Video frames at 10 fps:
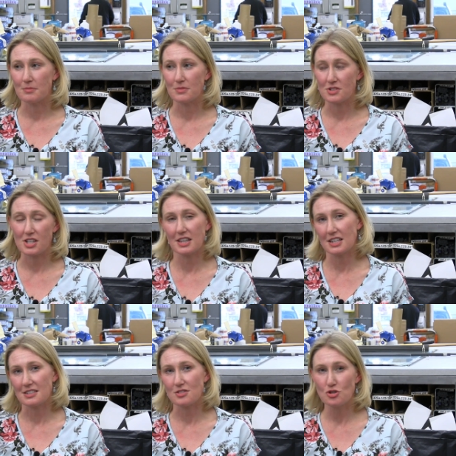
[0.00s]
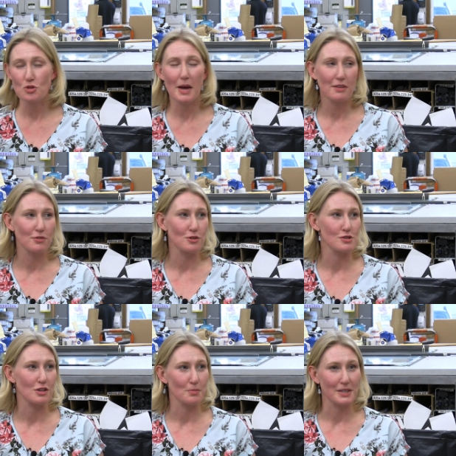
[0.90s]
which I think is too bad for those
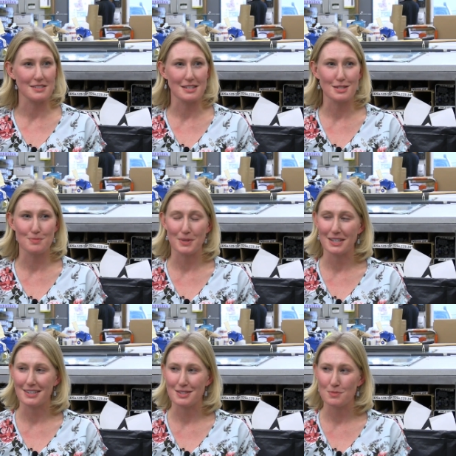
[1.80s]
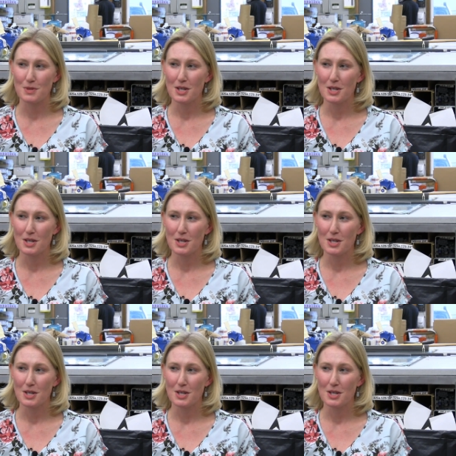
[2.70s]
other places, but it's